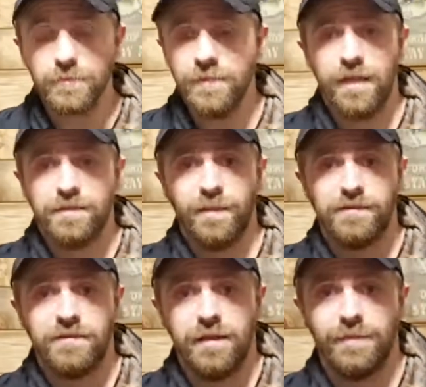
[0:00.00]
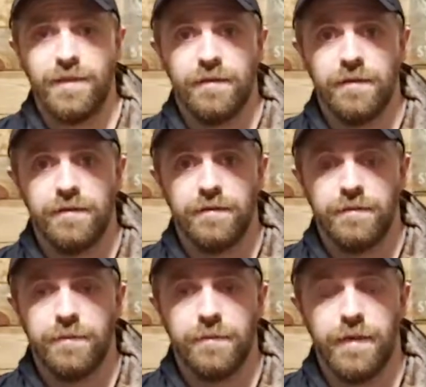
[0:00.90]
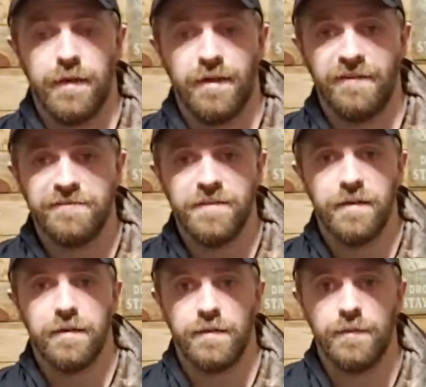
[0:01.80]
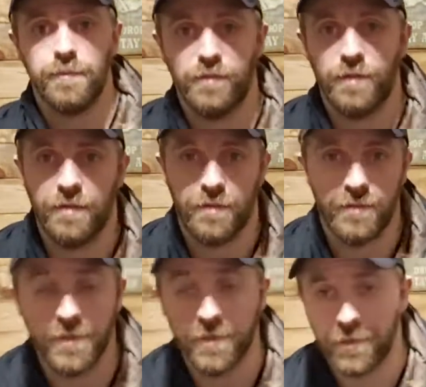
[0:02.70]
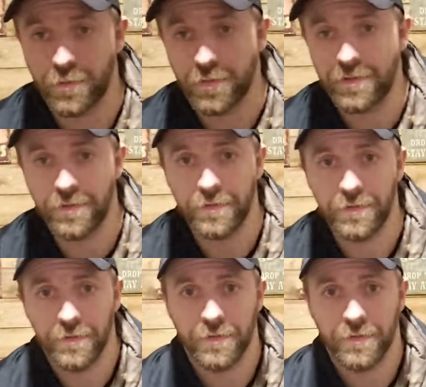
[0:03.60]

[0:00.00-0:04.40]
Yeah, it's about the same here. I've seen anything between 13 and 22.